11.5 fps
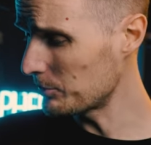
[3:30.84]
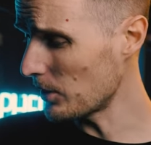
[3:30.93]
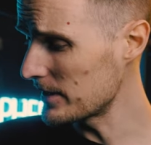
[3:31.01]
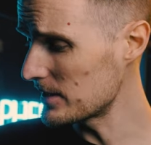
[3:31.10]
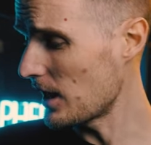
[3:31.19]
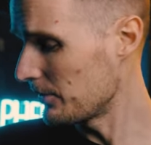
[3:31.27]

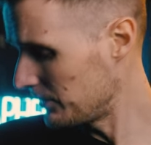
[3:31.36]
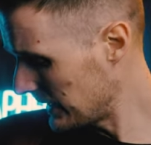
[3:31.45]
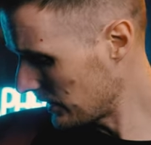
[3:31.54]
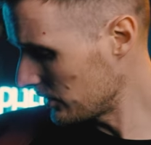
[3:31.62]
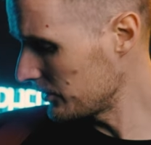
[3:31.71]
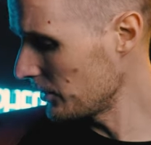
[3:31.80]
price, I really
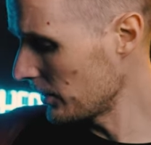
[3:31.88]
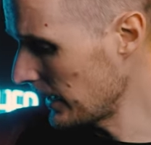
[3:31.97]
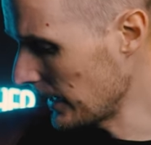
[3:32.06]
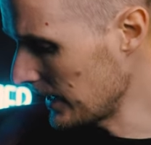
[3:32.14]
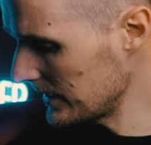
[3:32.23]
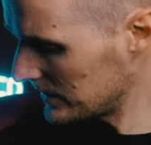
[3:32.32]
can't knock
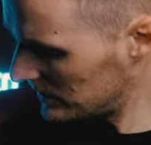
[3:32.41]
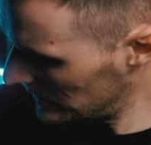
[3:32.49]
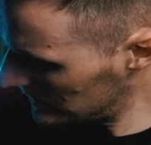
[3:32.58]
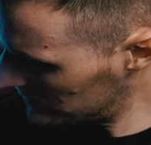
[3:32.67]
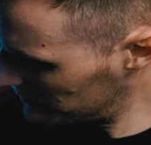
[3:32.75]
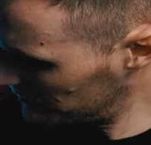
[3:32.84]
it.
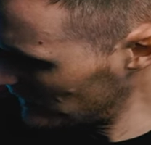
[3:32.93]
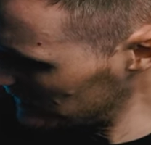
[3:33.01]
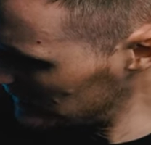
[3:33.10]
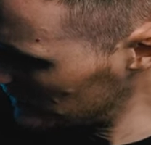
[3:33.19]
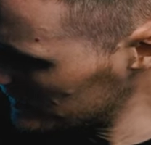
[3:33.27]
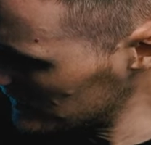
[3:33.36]
It's very
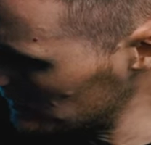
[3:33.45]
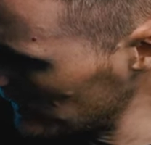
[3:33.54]
nicely